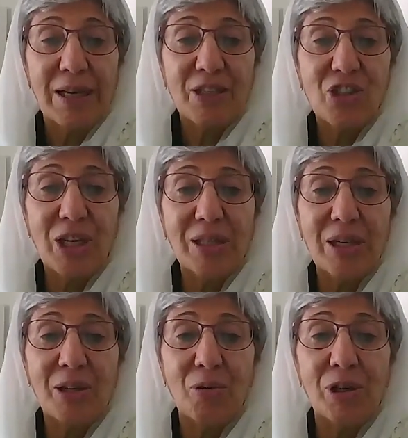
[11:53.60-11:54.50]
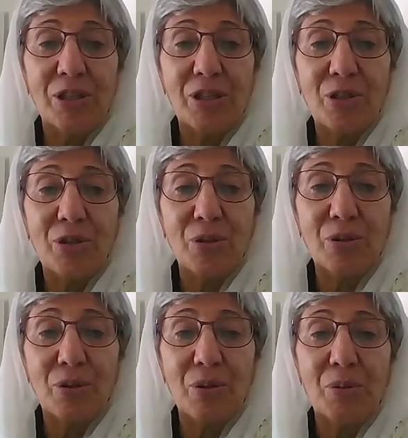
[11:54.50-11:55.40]
Gender equality
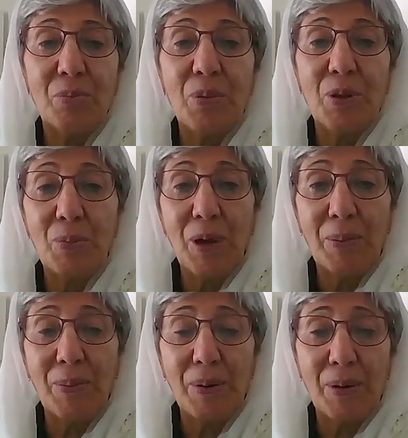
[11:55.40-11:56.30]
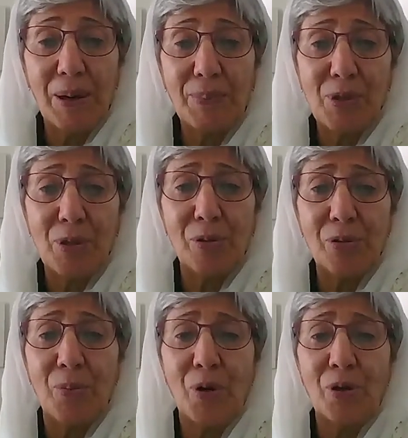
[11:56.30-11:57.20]
should be an
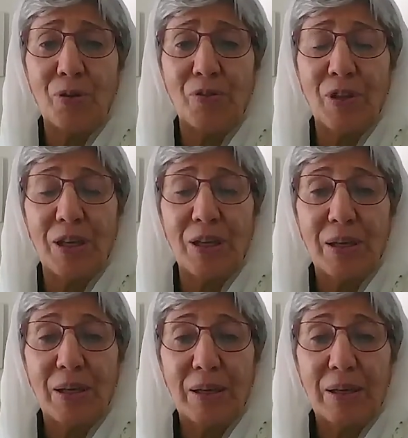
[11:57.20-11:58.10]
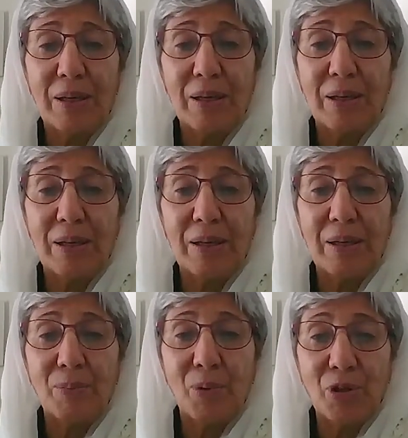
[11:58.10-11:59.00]
absolute part of the
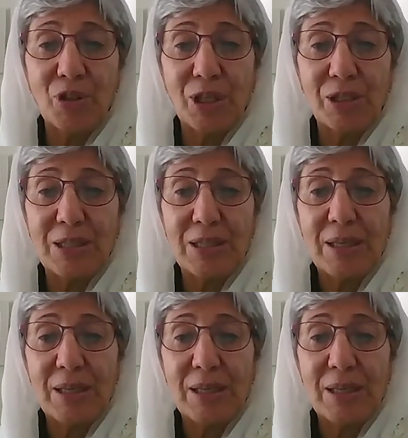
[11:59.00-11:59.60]
project.